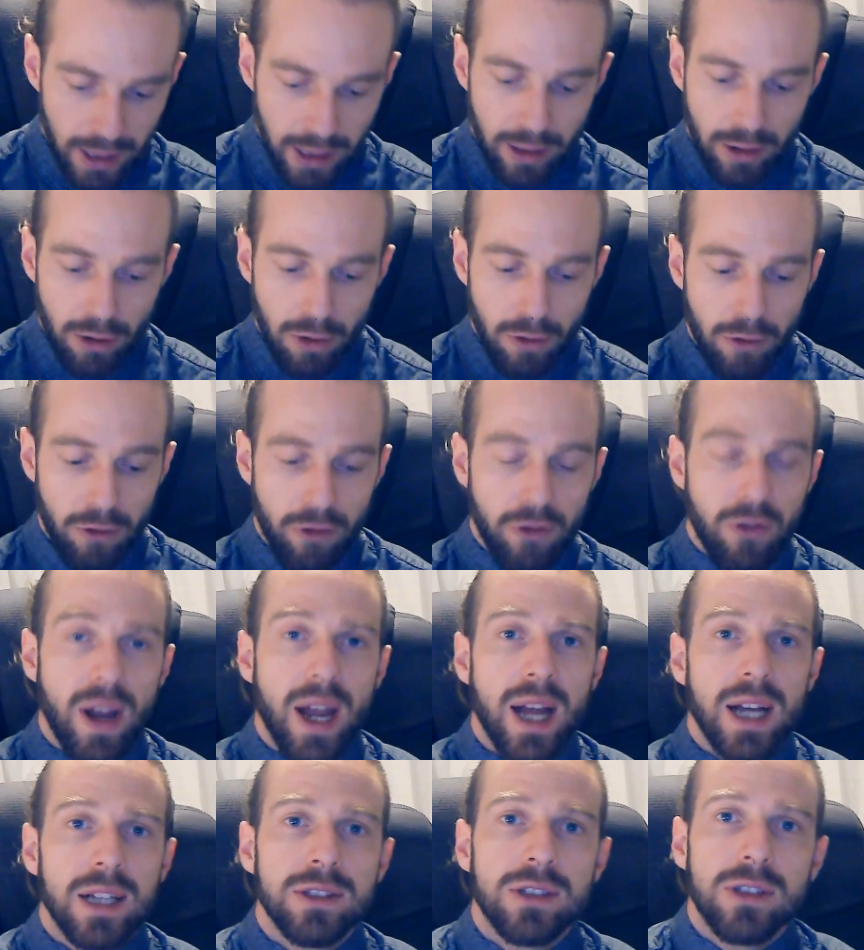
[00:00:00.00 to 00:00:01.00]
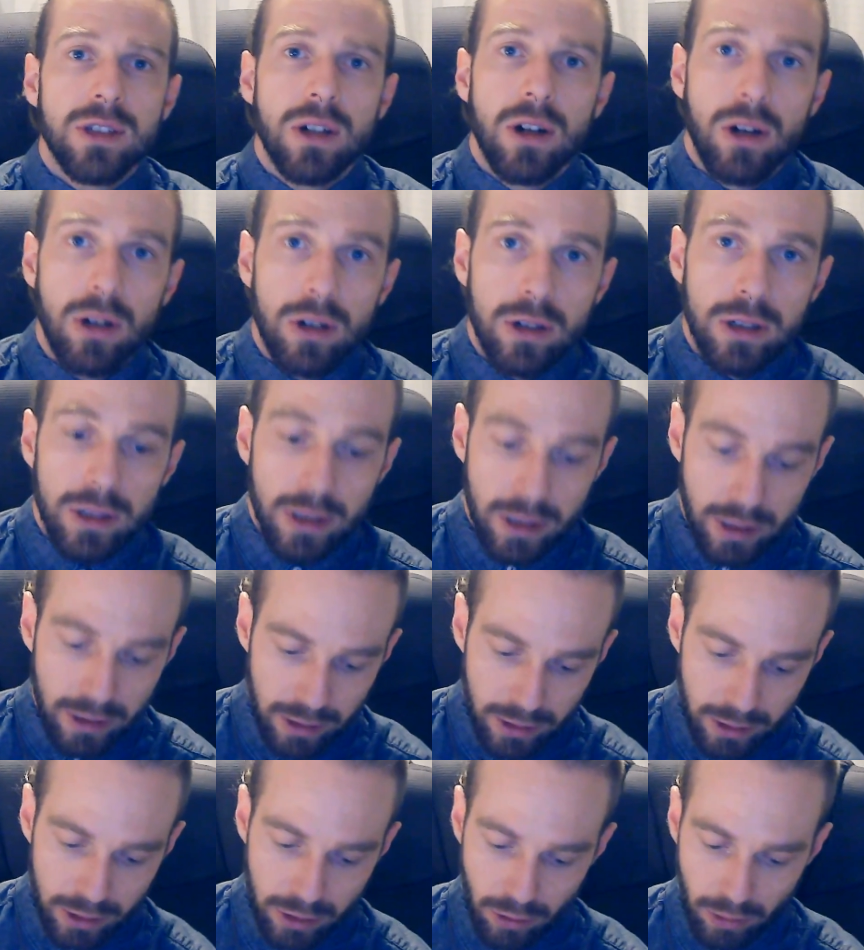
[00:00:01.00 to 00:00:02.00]
Fans aren't
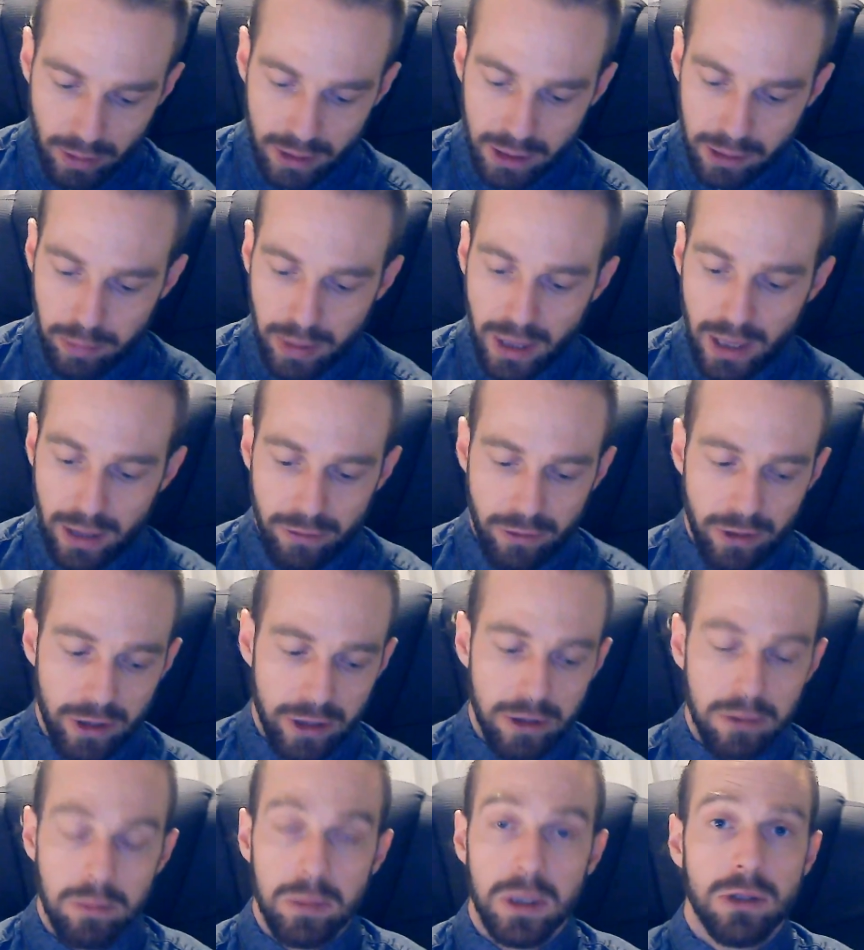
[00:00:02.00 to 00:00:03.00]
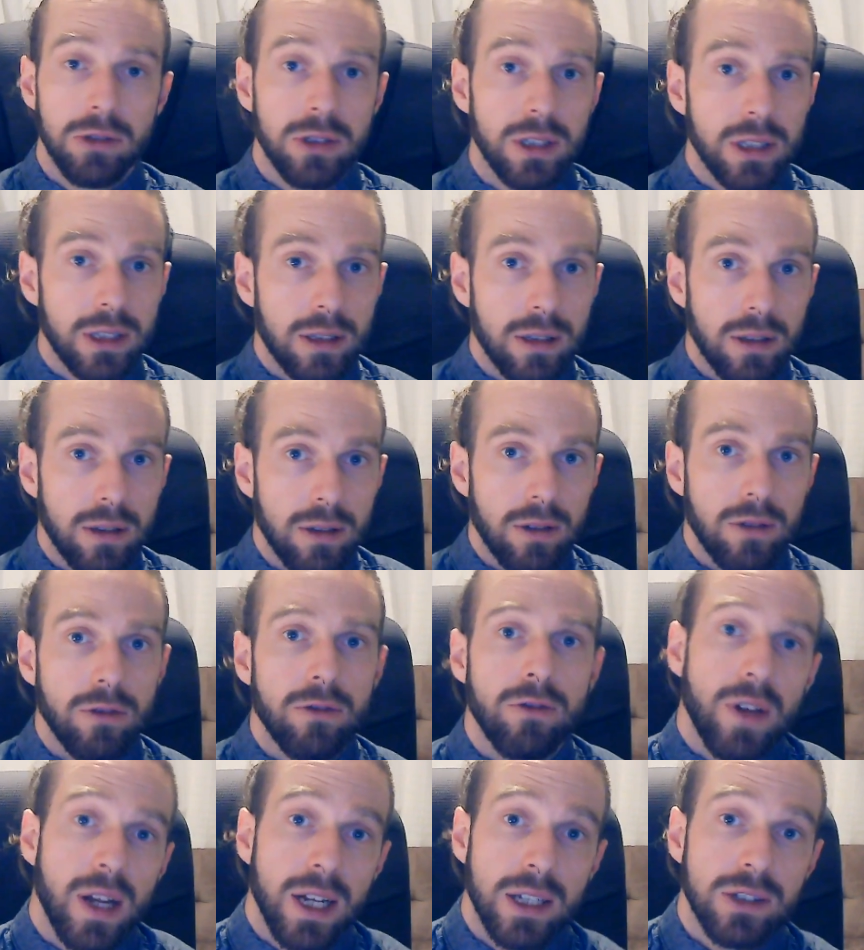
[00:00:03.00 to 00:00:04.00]
going to pay for your music.
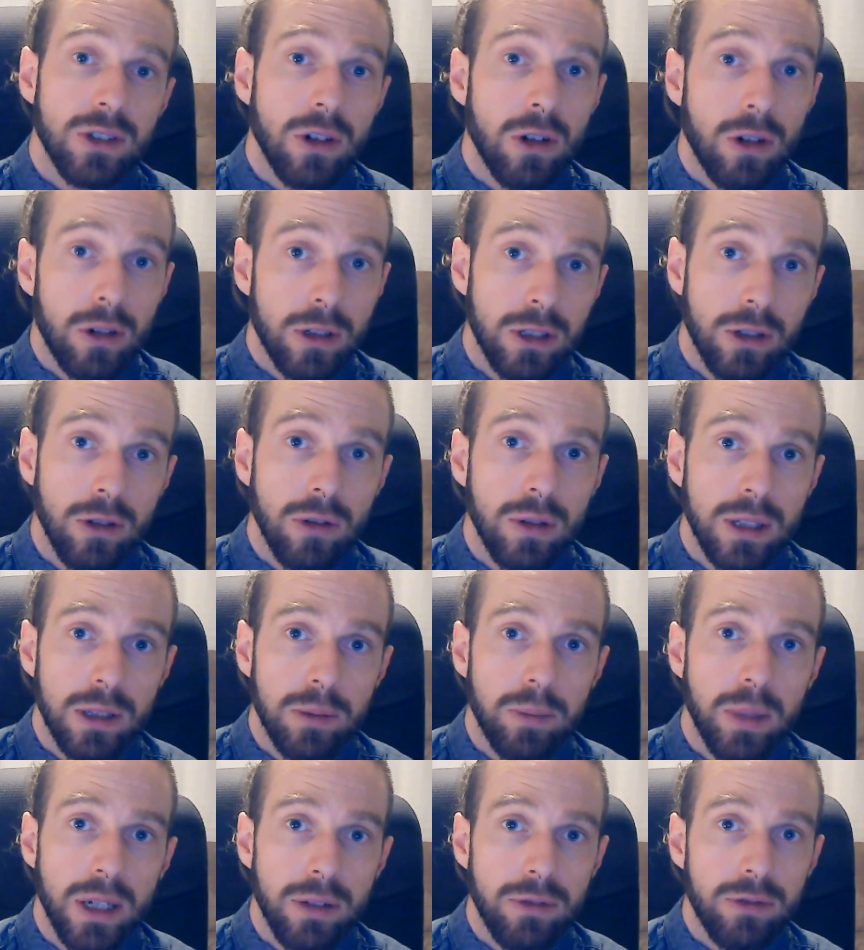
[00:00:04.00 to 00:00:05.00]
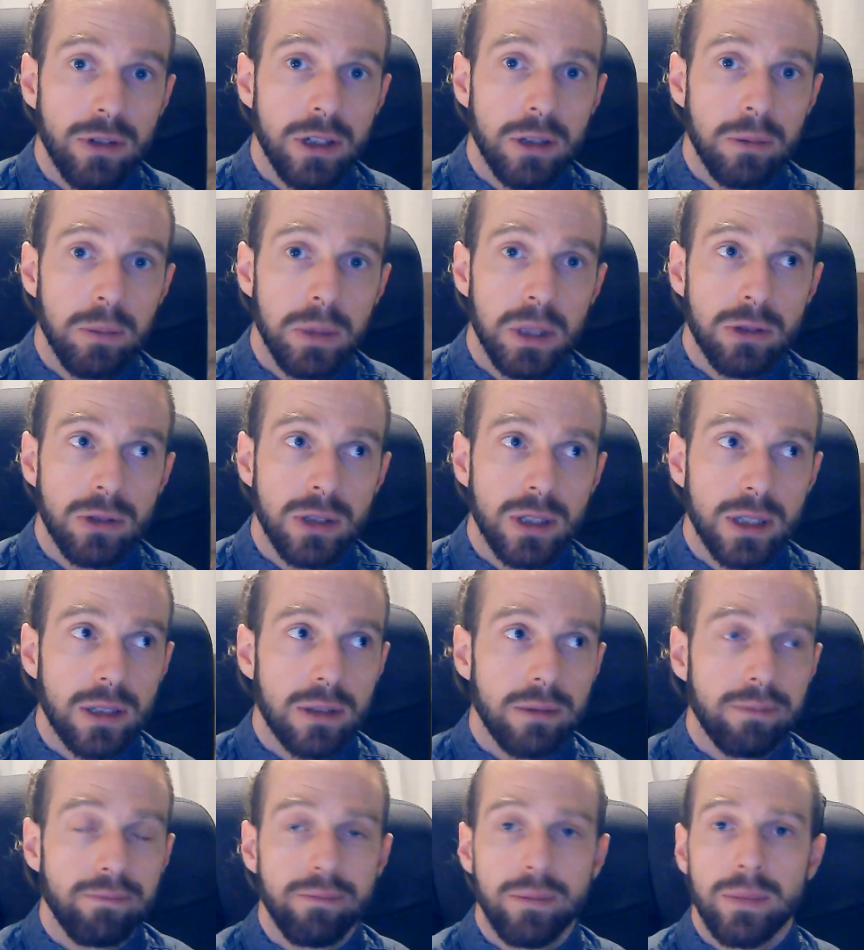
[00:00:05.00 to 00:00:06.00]
Fans aren't going to pay for your music
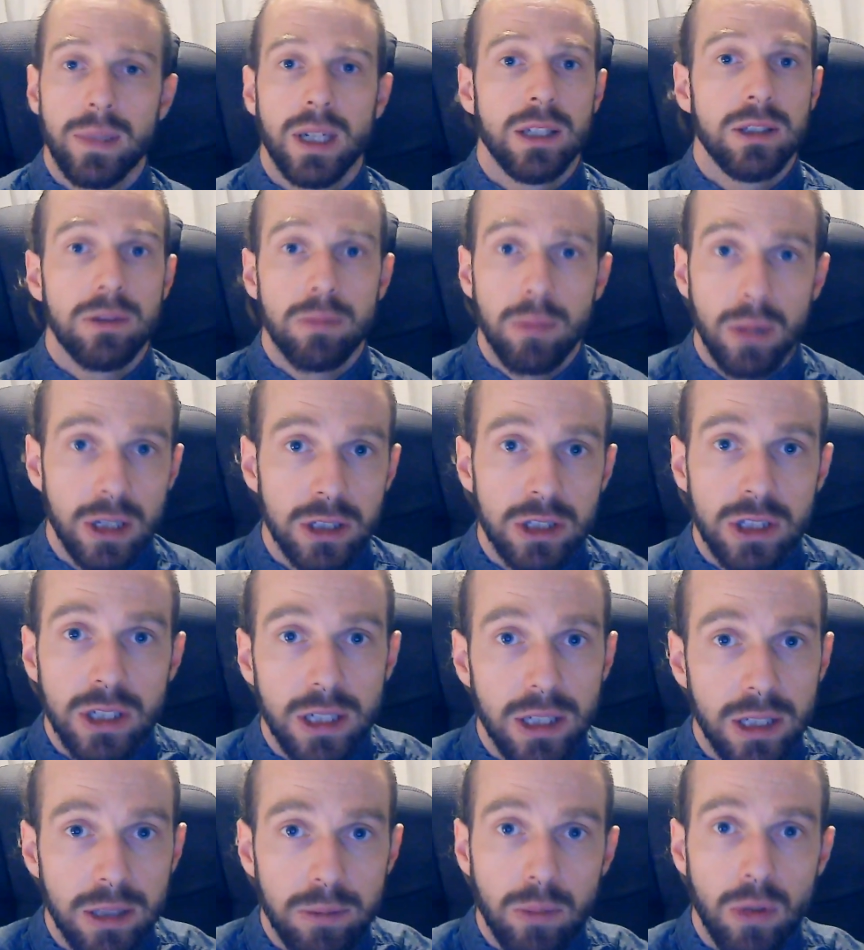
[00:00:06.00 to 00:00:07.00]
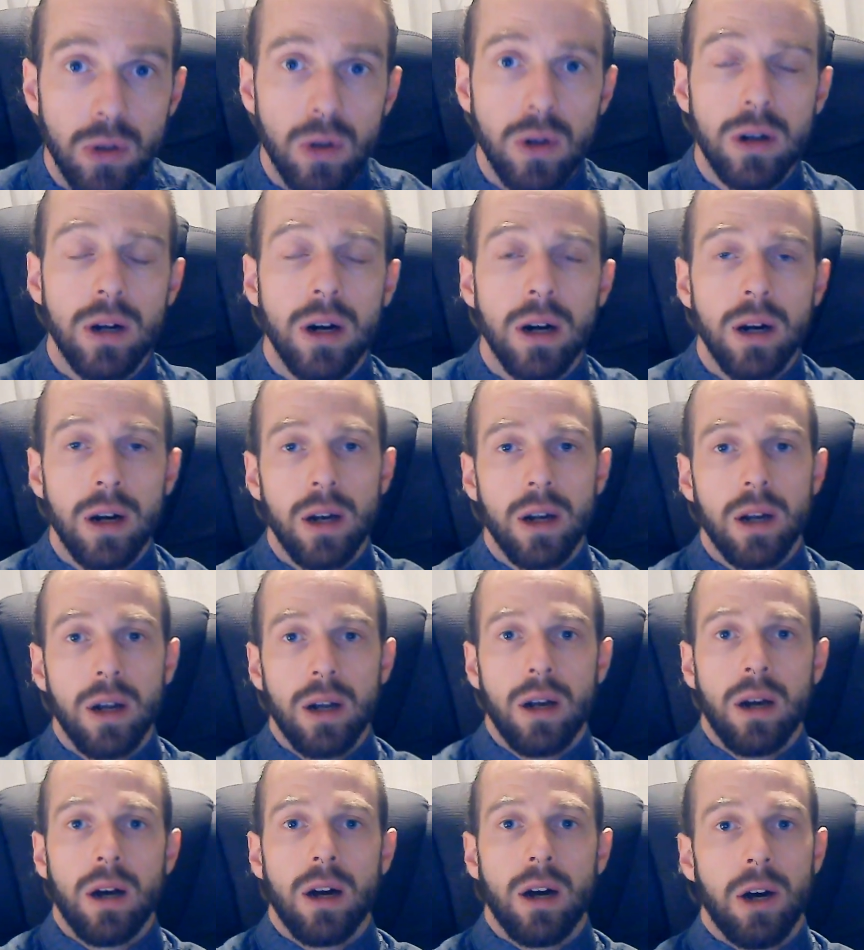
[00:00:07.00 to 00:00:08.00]
as much anymore.
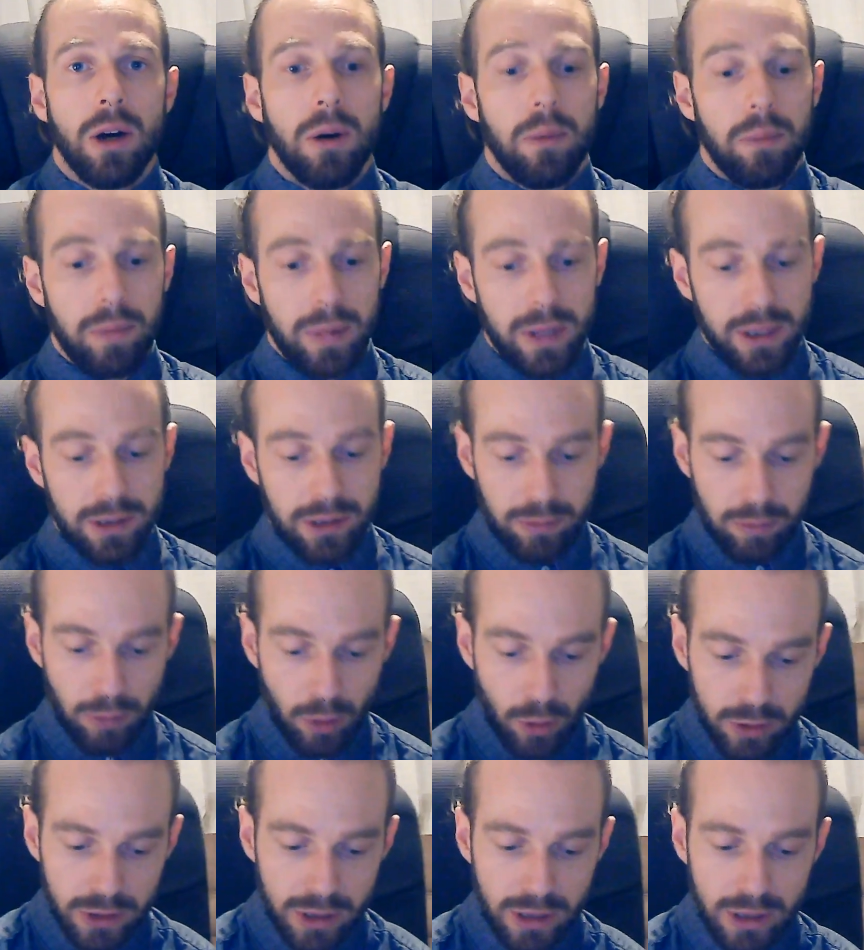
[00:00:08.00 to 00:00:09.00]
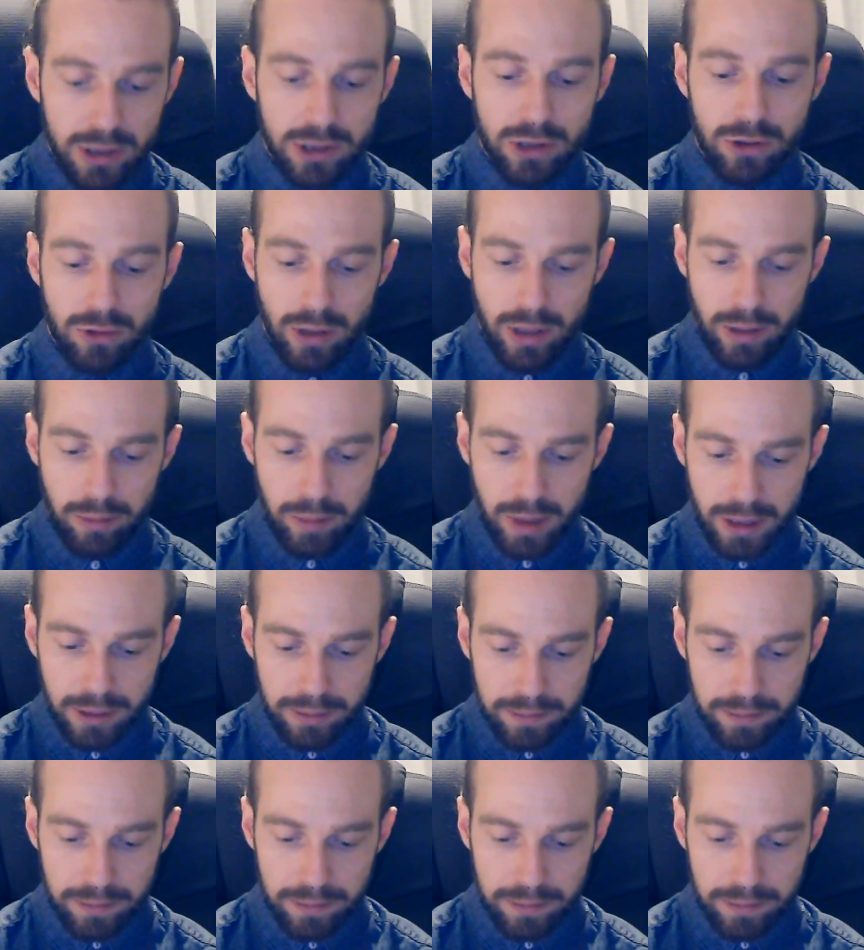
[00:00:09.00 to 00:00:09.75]
It's mostly streaming.